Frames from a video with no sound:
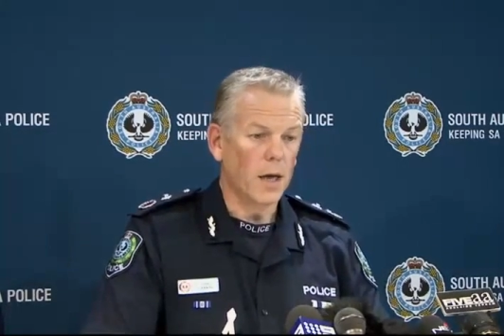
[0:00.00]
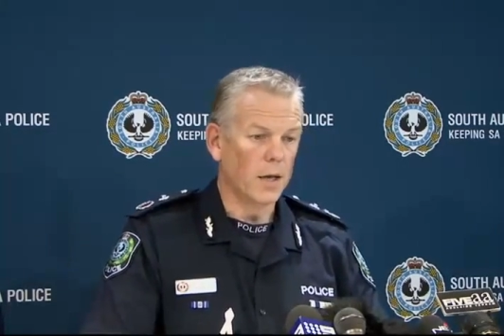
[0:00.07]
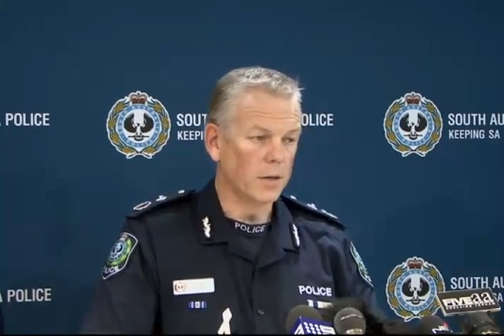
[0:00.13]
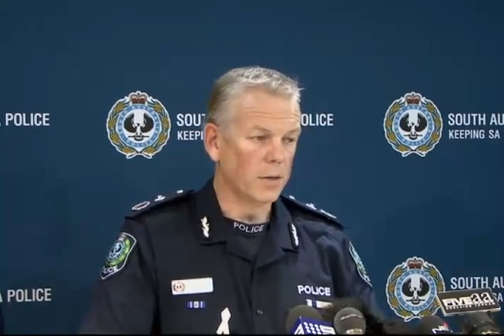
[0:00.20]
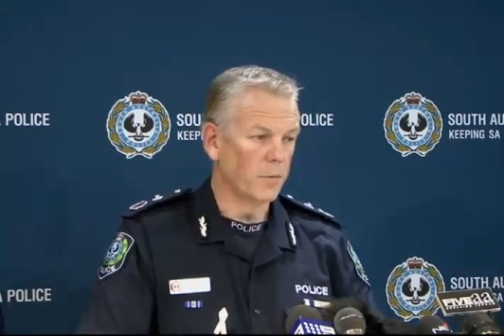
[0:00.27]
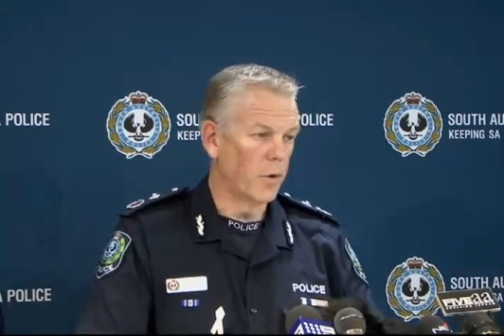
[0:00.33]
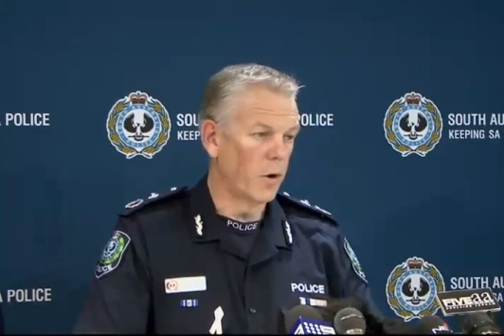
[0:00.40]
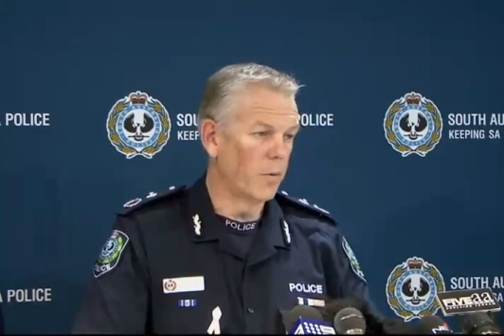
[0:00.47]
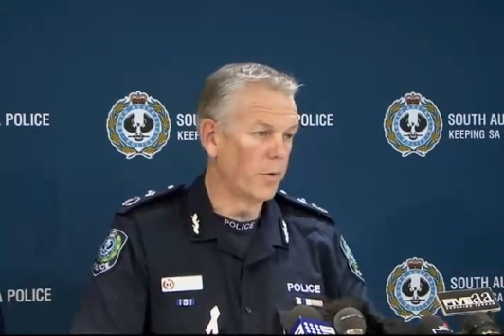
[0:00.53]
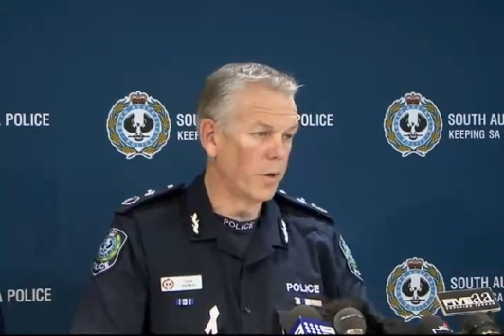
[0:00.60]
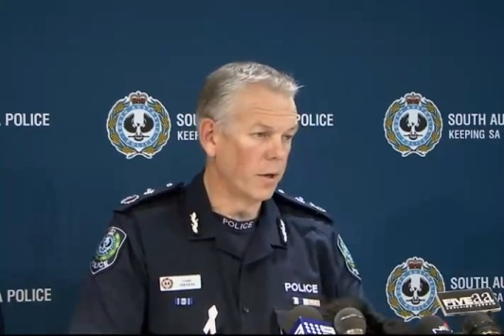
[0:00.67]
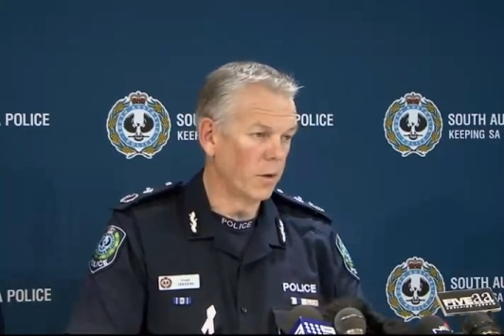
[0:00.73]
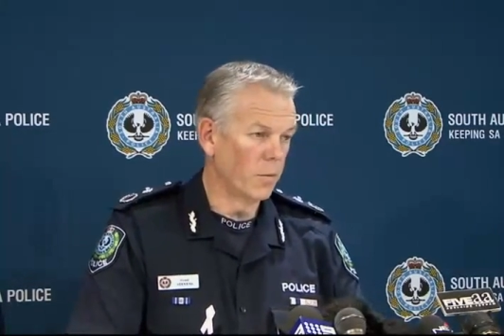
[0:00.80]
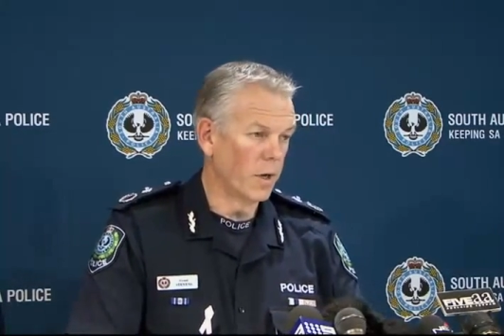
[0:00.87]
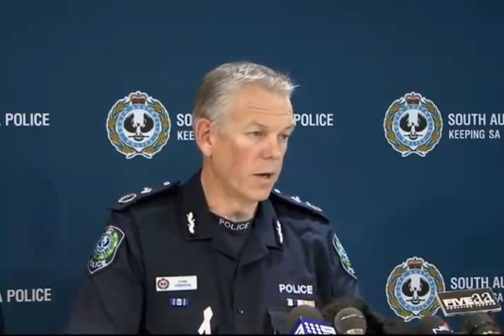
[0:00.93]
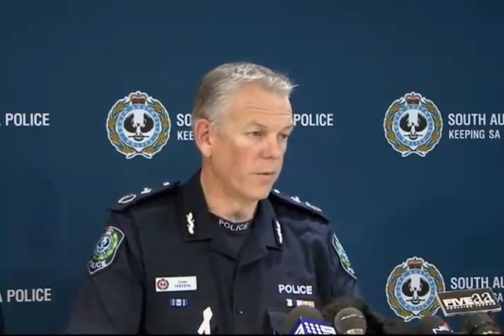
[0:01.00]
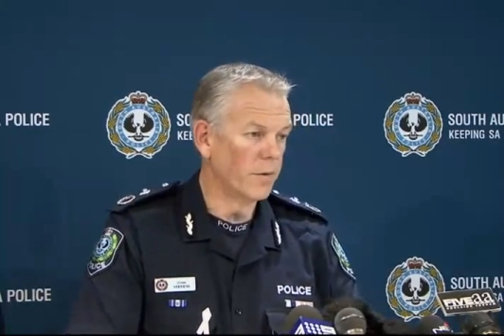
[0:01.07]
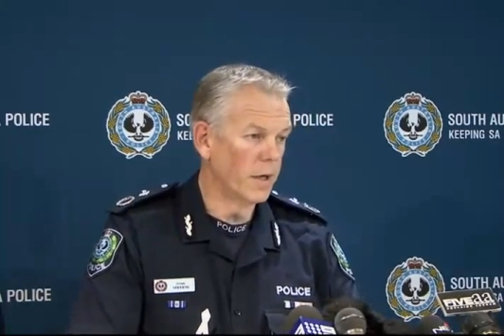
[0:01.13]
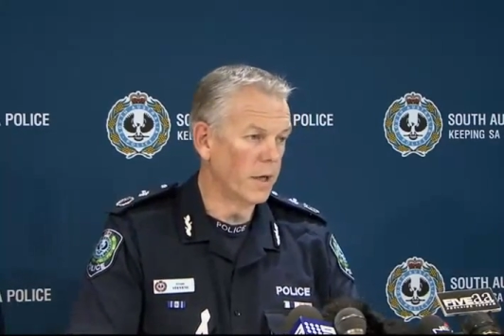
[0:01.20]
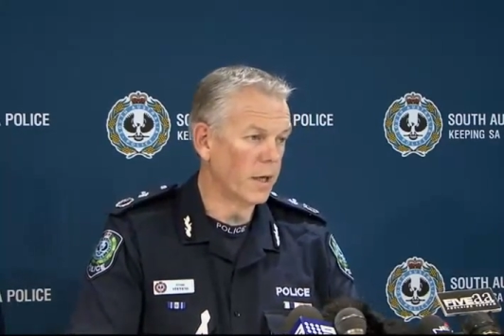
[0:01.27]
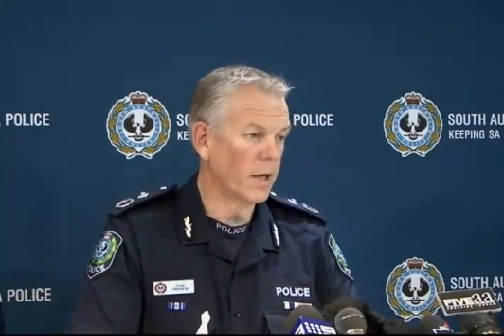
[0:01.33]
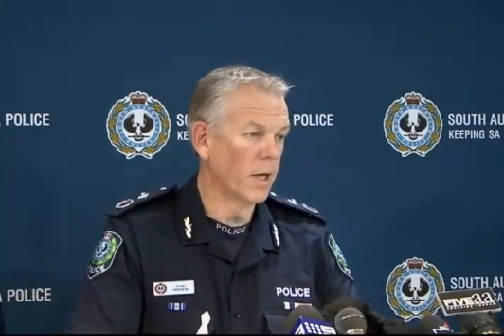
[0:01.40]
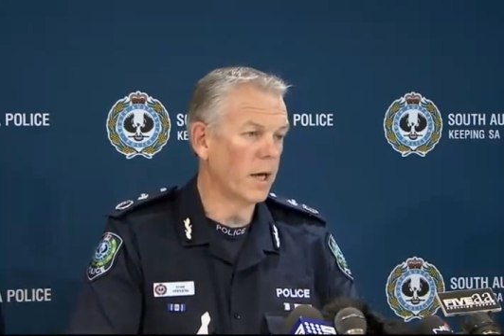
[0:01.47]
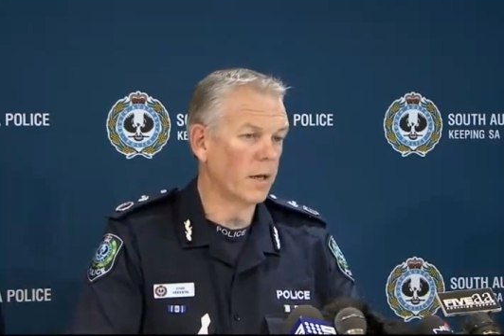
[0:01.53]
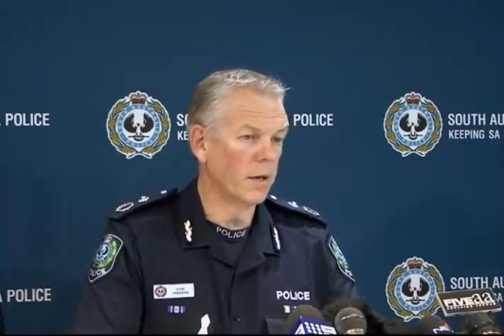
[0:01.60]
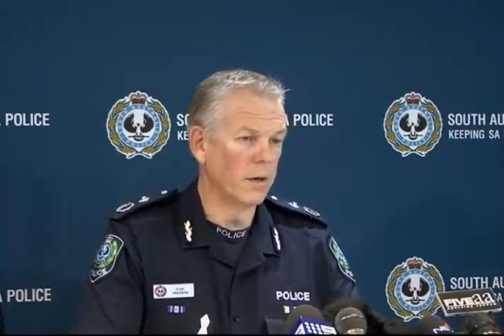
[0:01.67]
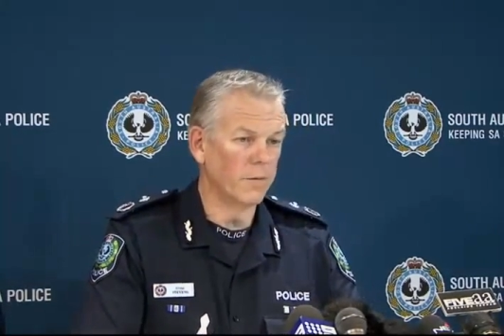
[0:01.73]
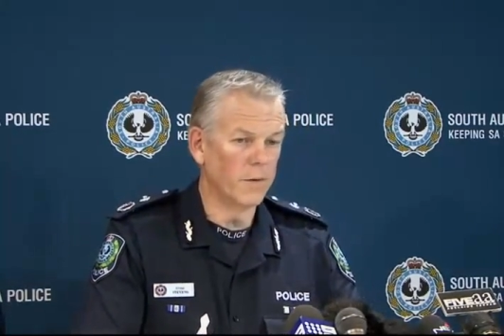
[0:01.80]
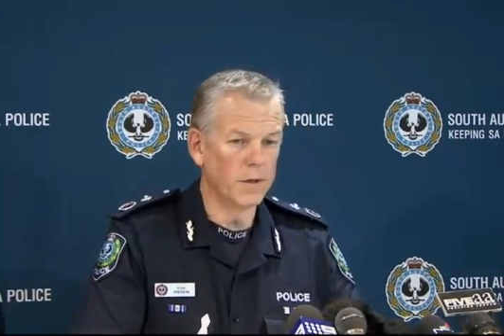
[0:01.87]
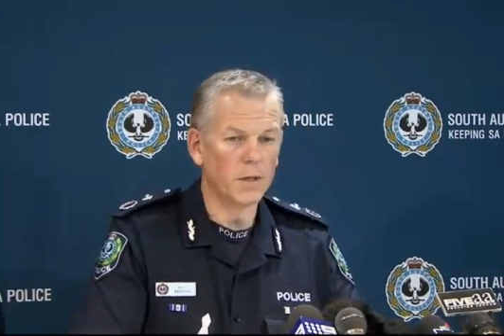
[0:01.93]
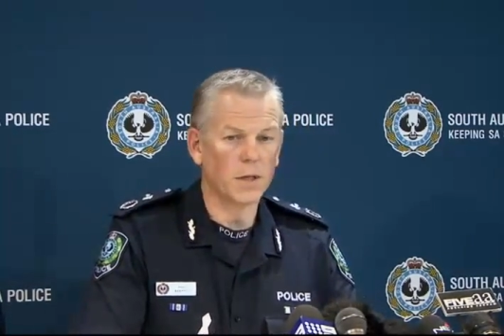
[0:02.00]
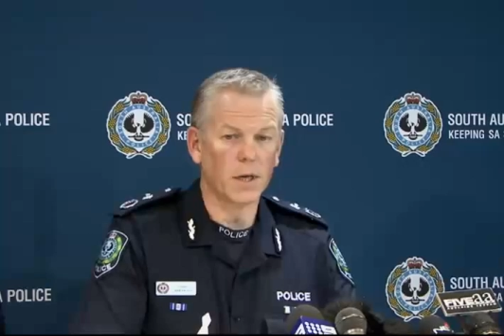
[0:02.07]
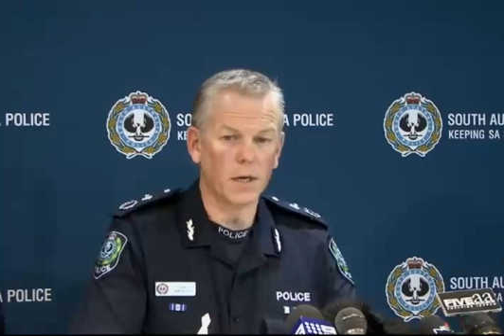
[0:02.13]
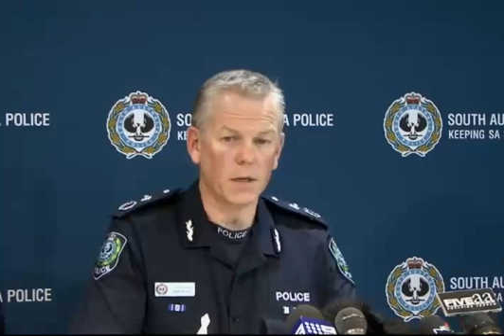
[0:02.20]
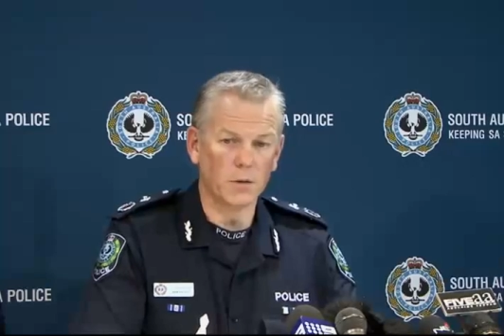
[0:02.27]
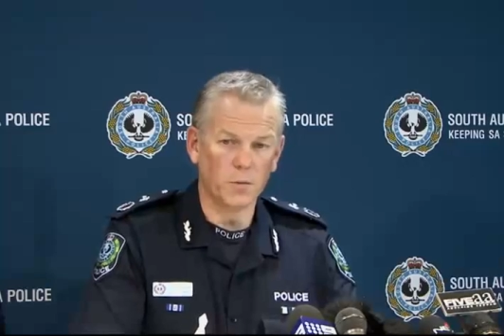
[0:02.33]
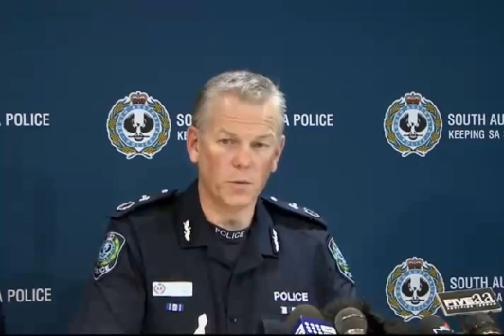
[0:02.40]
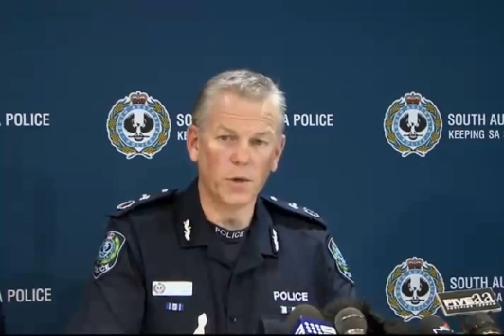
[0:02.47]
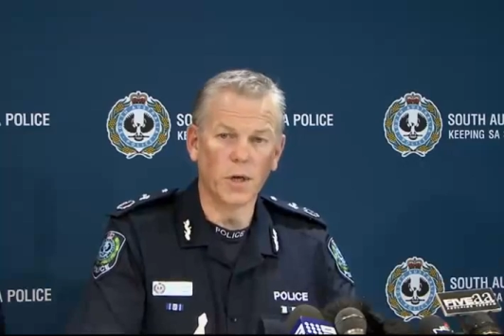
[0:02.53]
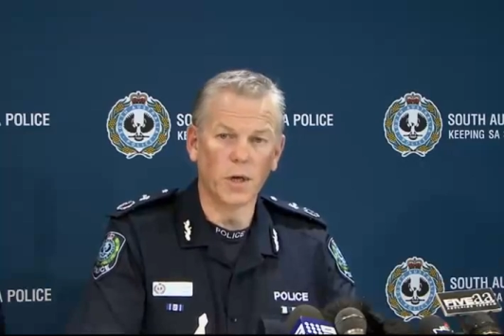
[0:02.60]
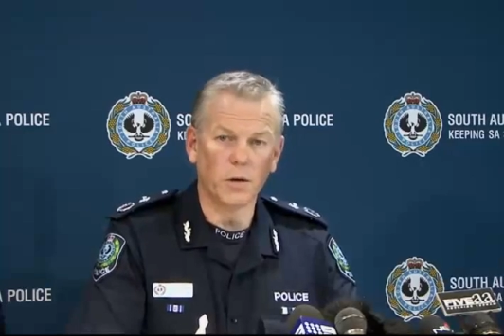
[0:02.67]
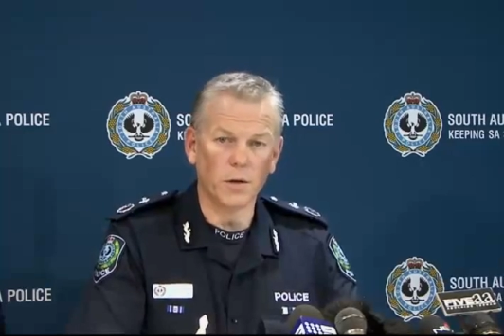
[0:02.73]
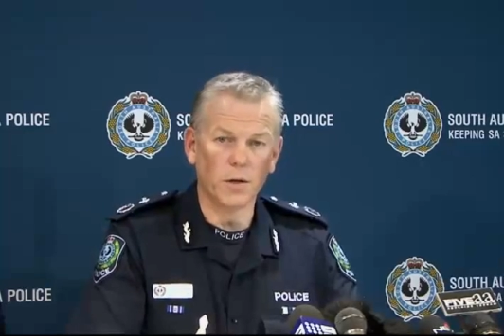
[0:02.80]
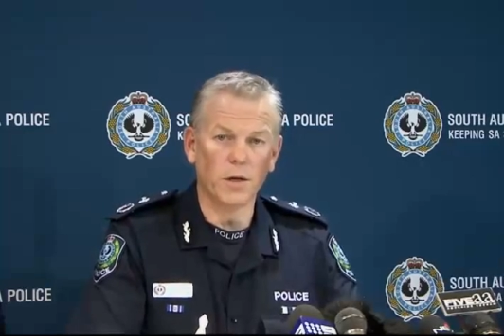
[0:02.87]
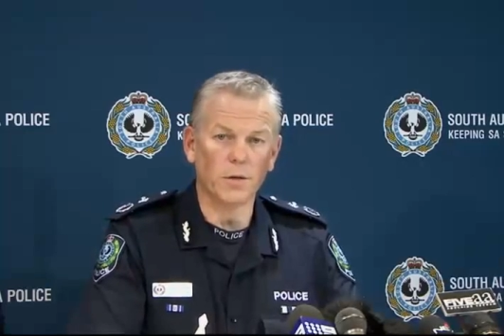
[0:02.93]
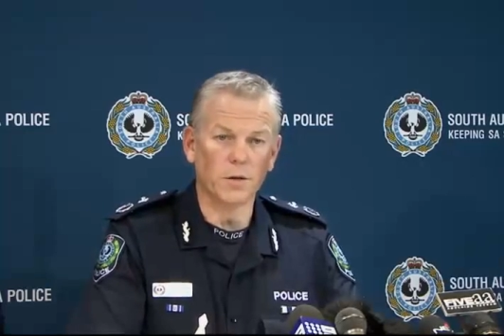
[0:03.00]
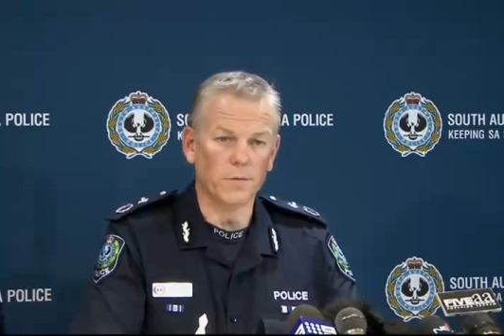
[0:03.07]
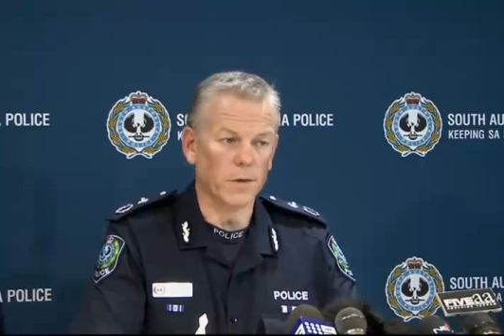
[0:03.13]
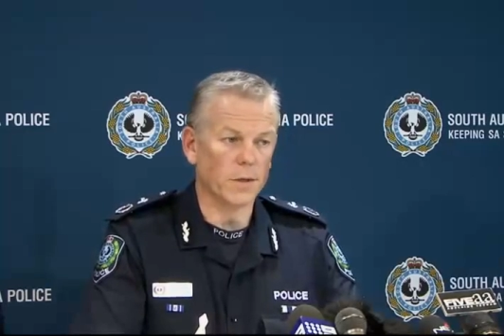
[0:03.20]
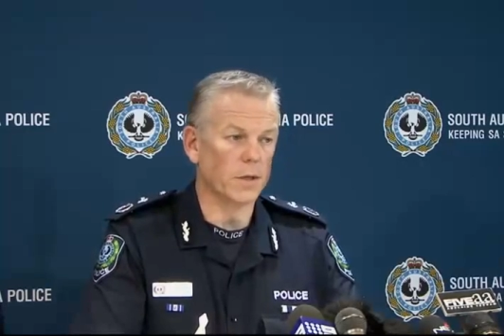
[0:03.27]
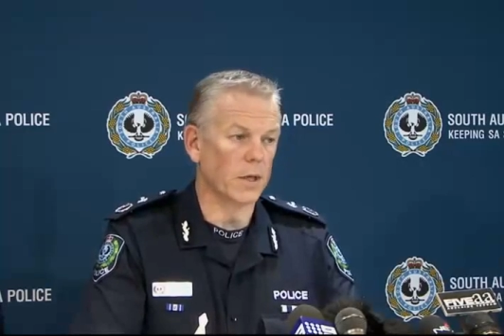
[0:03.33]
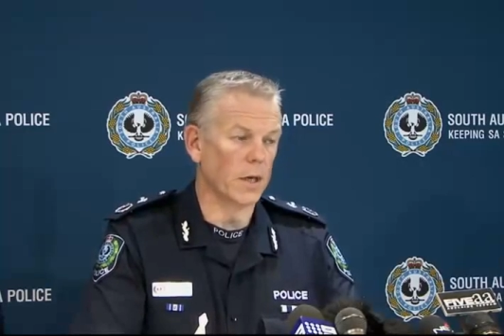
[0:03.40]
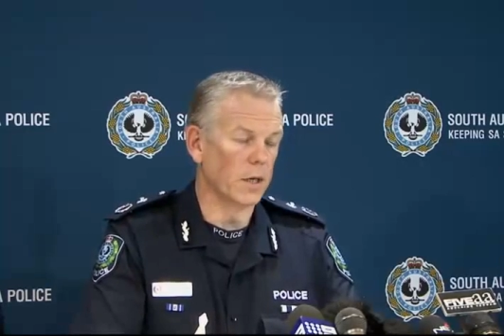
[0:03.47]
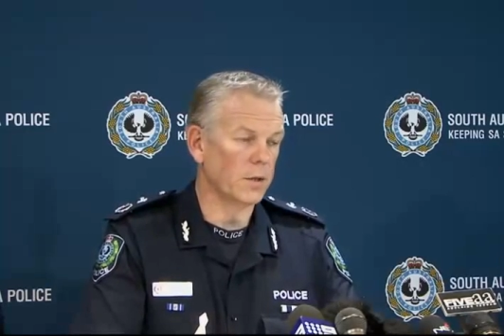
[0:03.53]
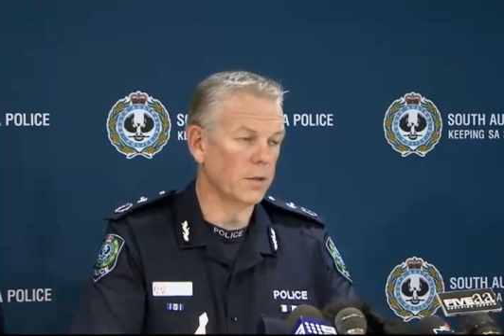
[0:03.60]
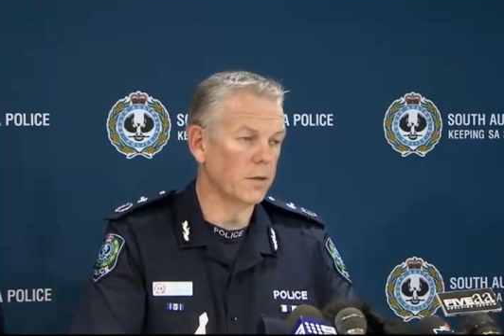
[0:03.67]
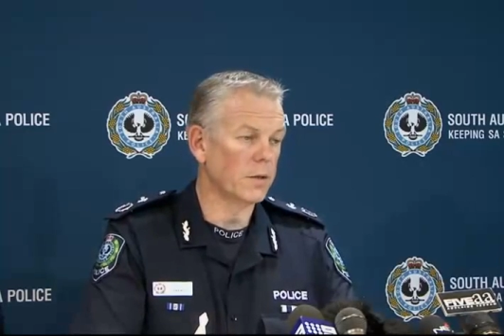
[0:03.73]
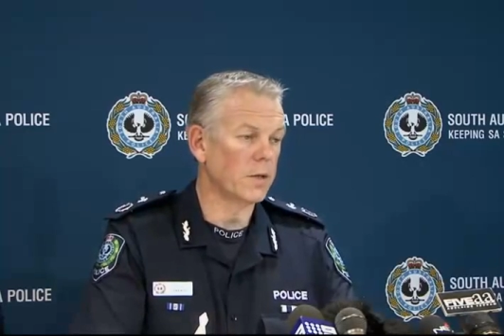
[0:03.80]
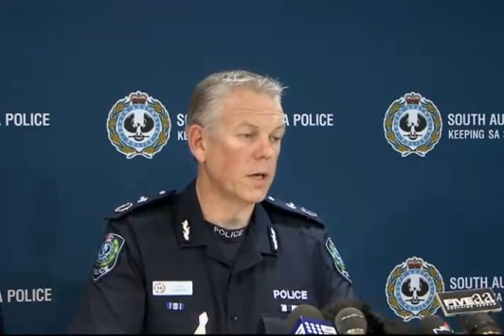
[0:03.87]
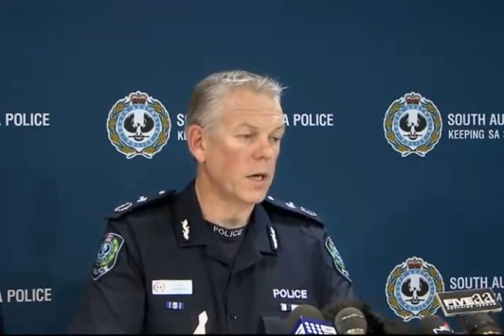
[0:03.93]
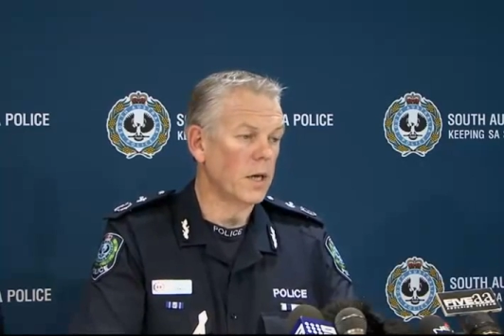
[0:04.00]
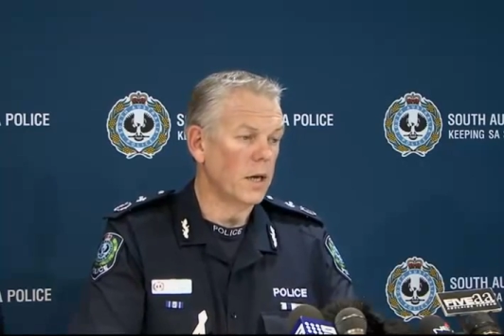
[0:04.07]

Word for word: and it's appropriate that we have dedicated investigators working on those investigations.